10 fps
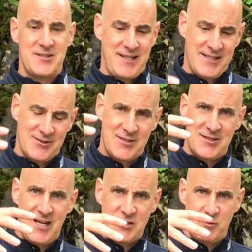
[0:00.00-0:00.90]
It had
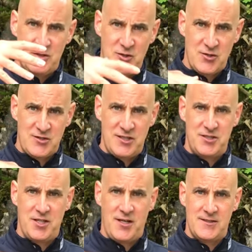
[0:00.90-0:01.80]
success with Dustin
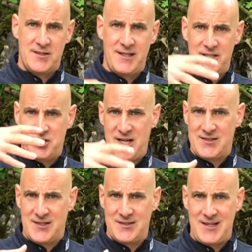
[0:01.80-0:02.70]
Johnson and
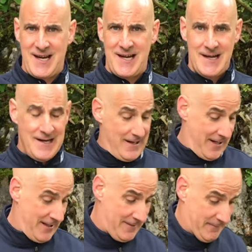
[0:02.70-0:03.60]
Jason Day,
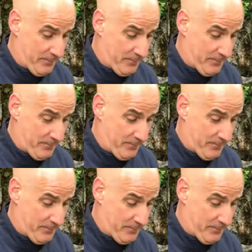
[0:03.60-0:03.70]
and